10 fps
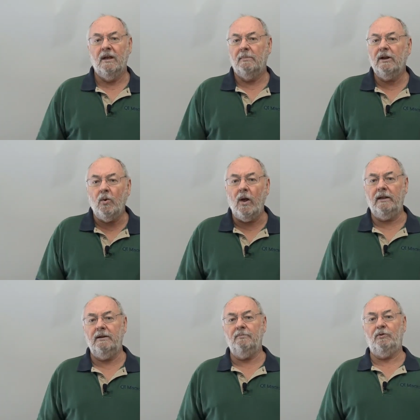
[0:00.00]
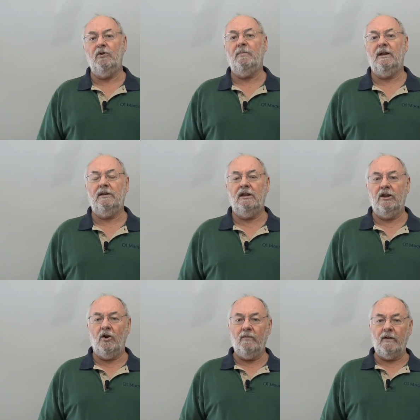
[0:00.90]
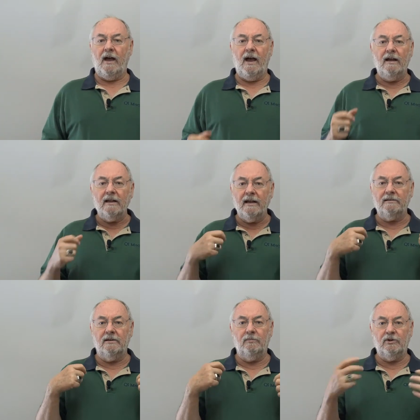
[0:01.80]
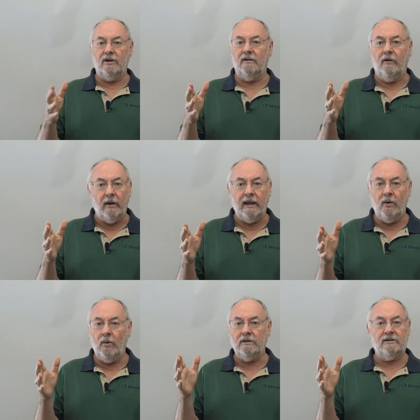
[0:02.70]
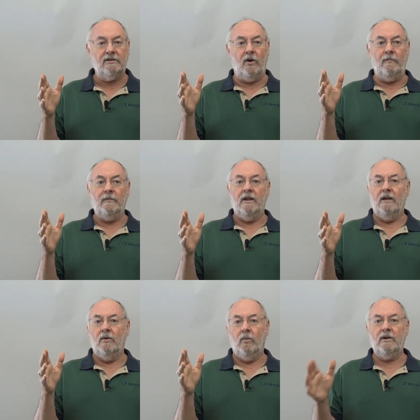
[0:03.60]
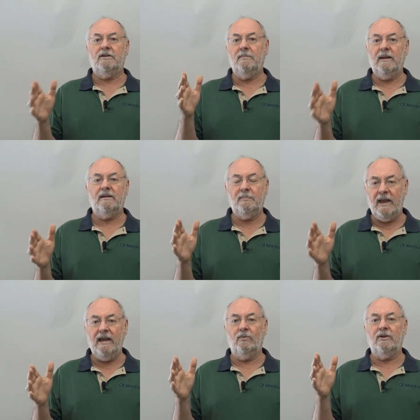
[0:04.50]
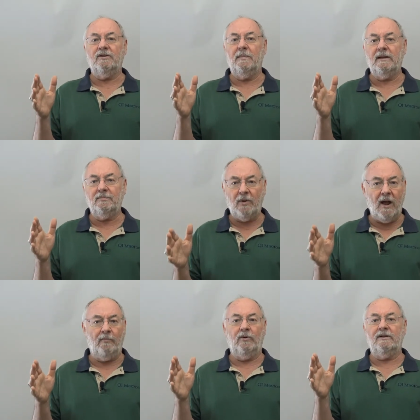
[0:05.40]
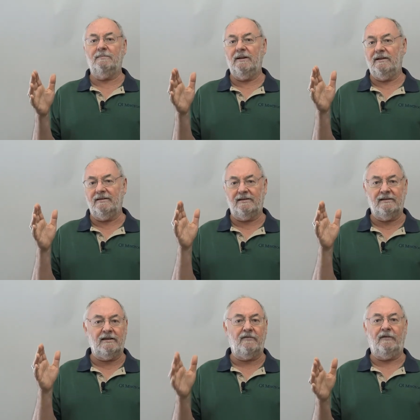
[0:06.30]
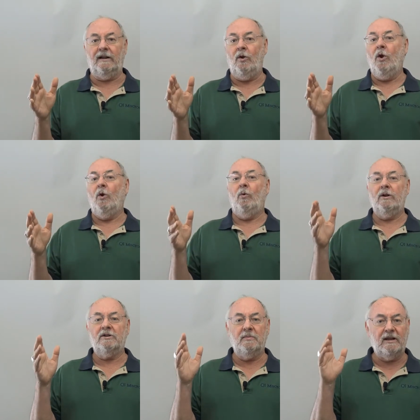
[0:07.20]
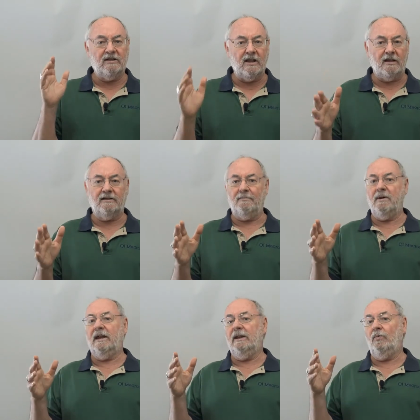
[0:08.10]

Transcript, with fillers: But in quality improvement, you know, I like to observe, okay, so Where's the biggest pain? Where's the biggest problem? Where's the biggest suffering? Where's the biggest loss of money?